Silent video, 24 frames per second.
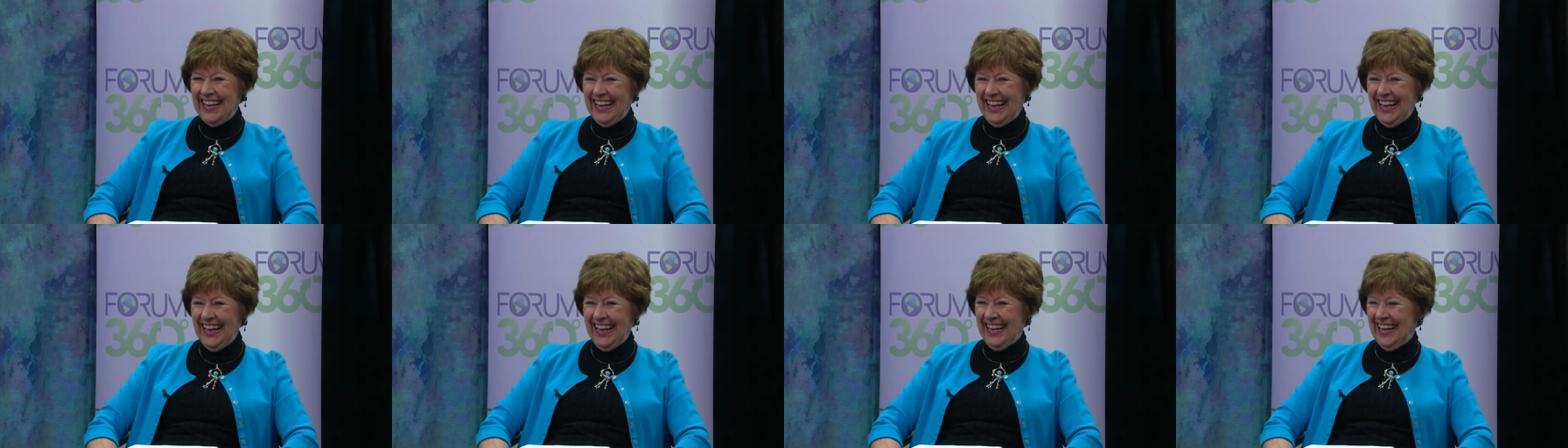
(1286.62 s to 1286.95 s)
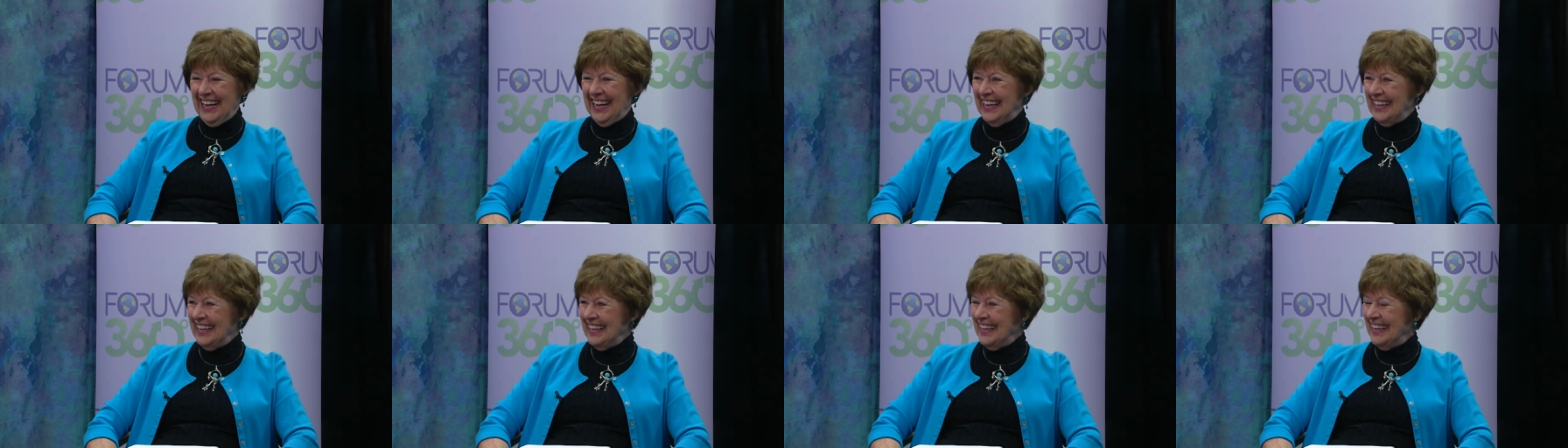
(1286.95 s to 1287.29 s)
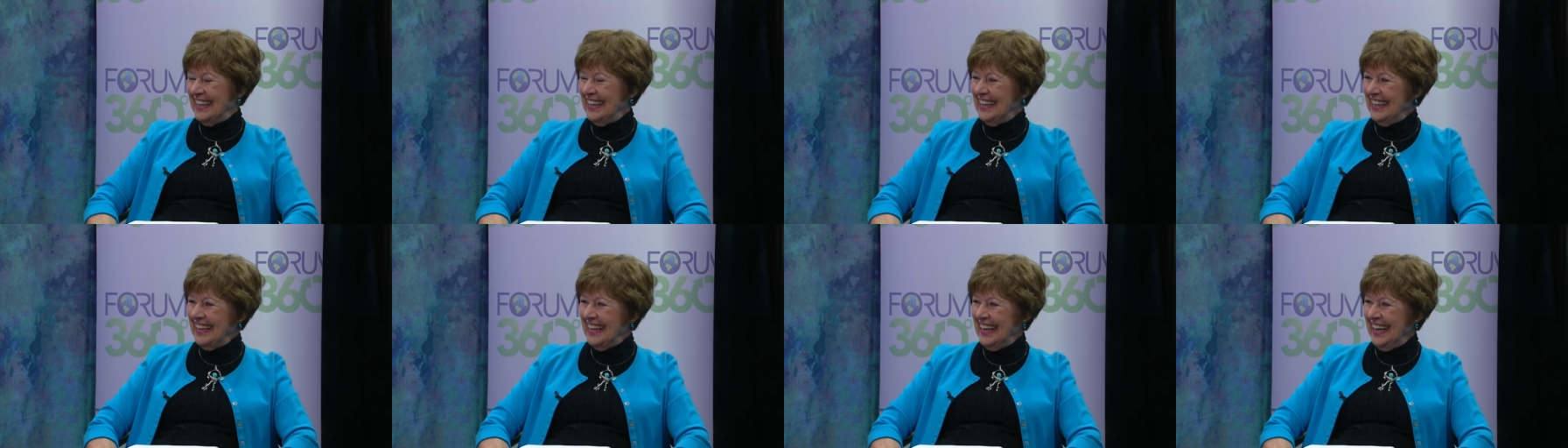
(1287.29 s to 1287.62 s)
So we hope we don't have
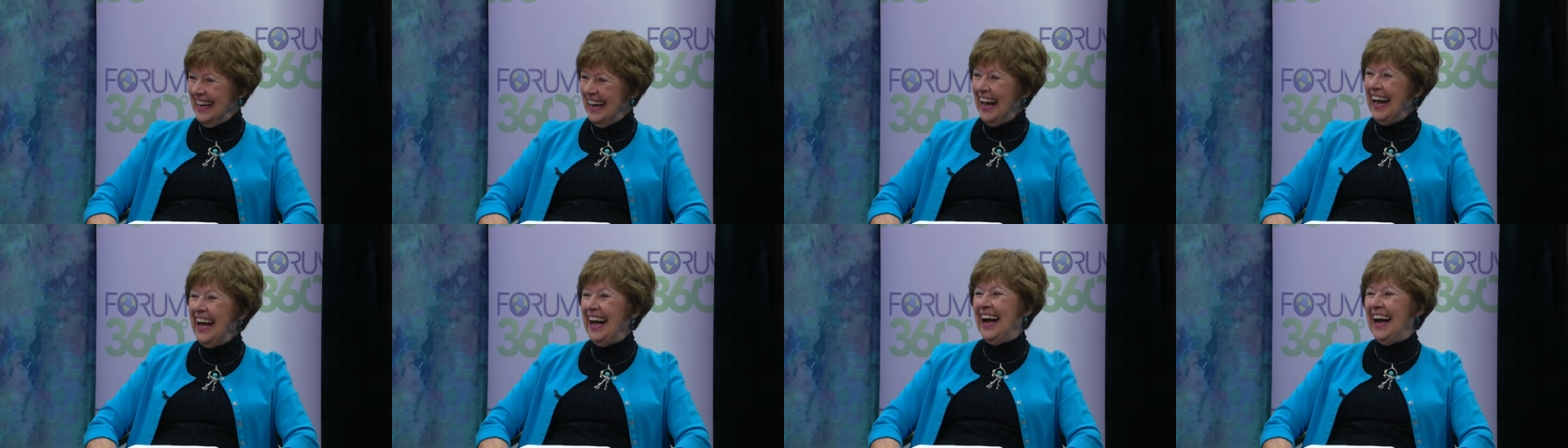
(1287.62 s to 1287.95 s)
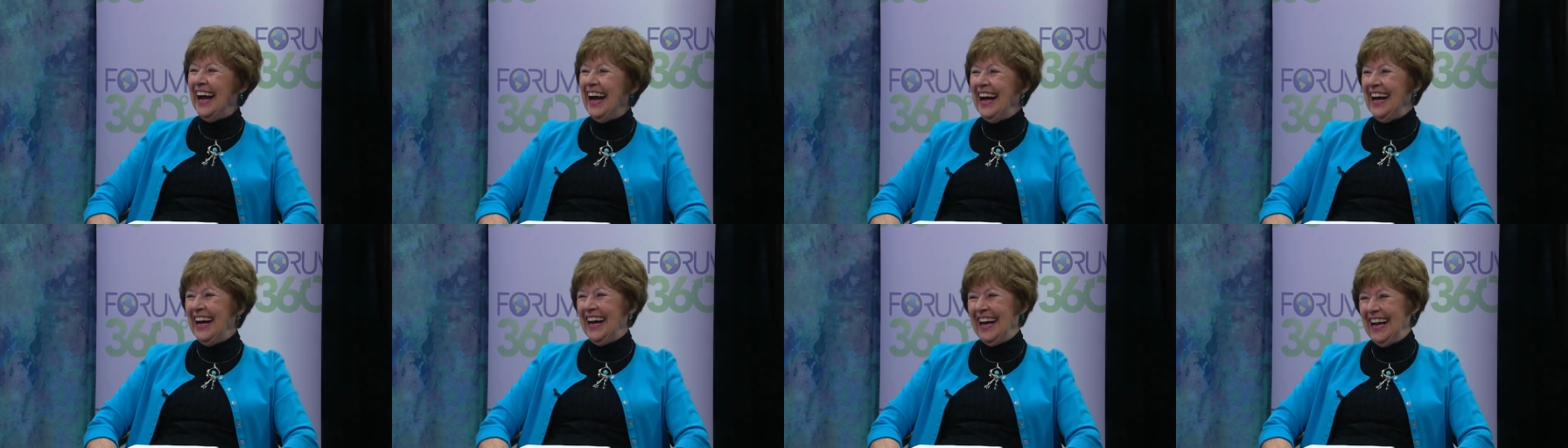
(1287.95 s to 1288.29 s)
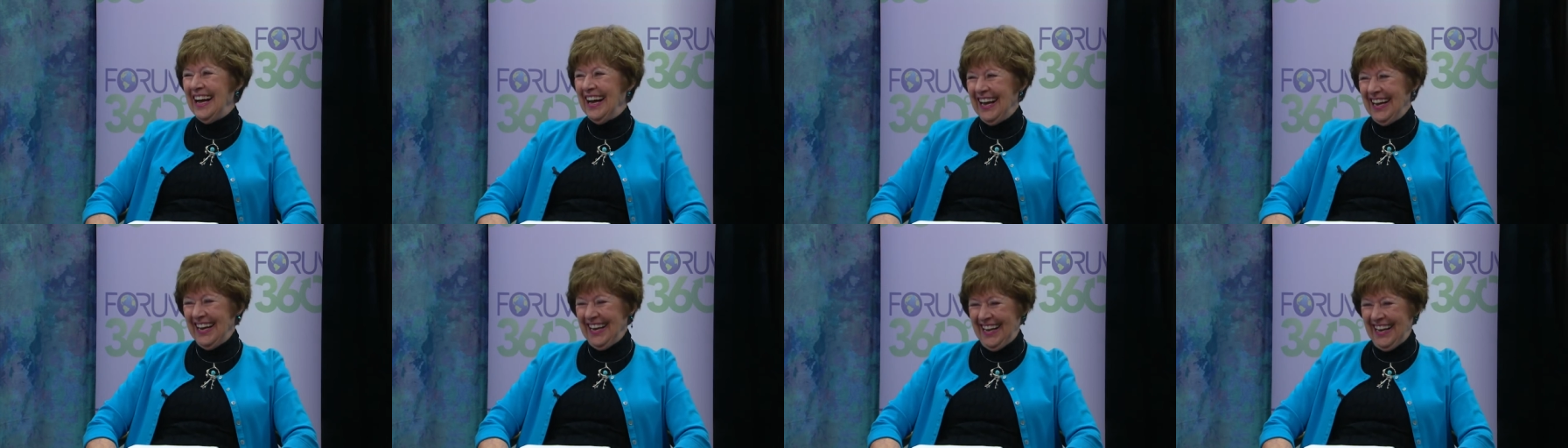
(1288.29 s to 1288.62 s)
wolf
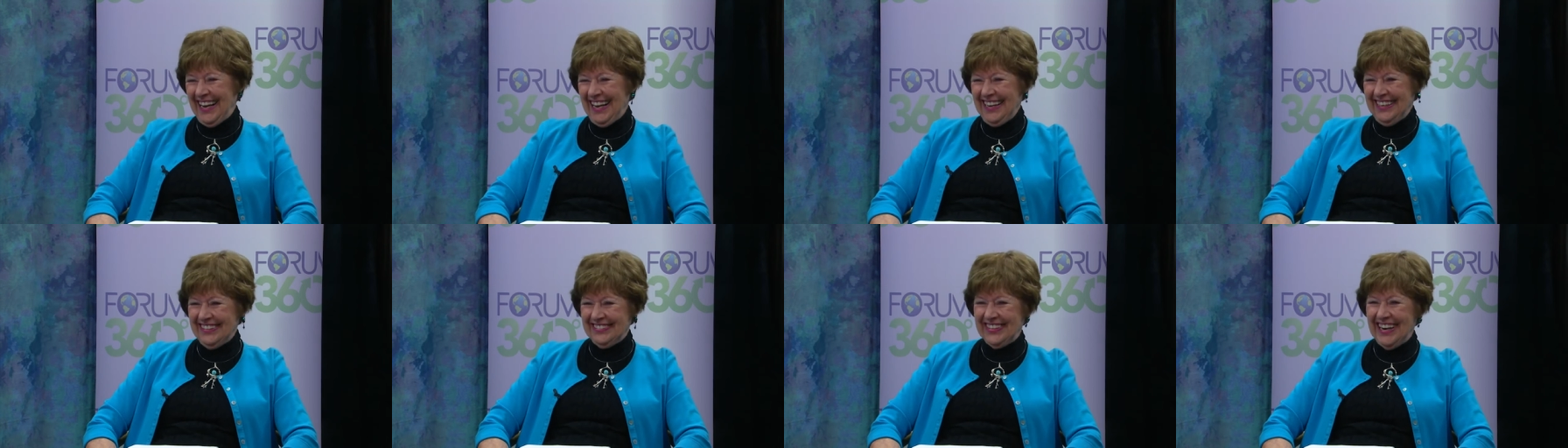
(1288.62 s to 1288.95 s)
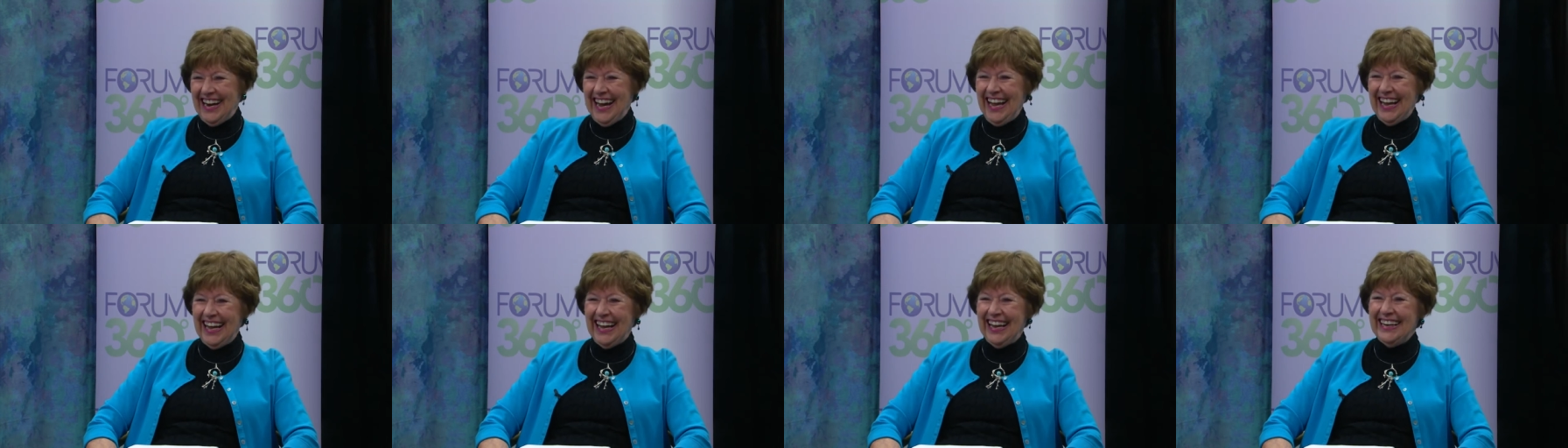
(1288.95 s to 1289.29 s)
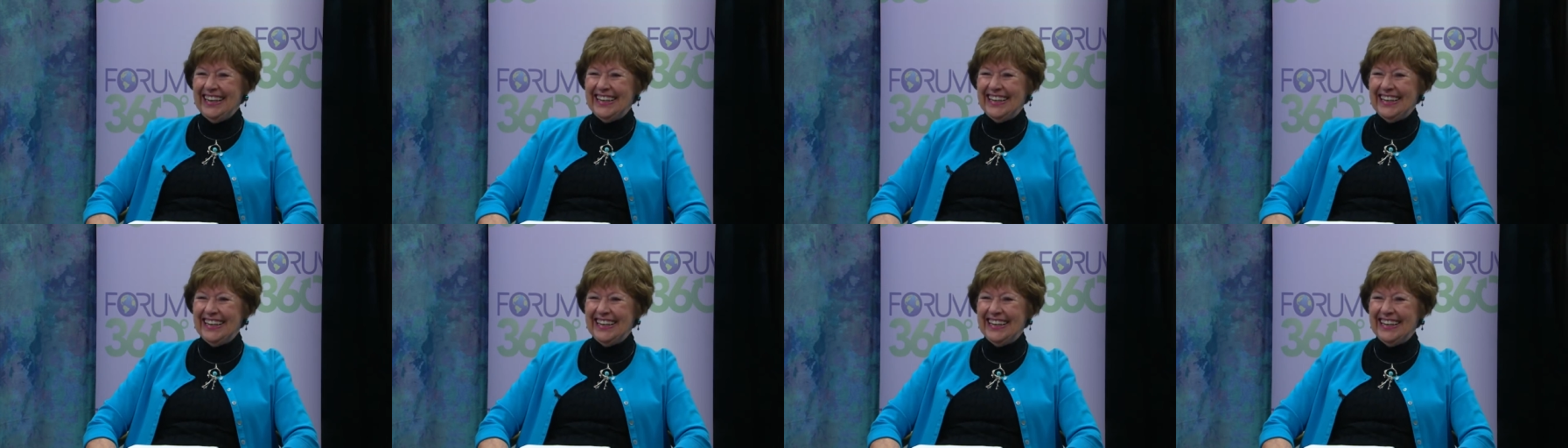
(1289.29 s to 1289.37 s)
walks.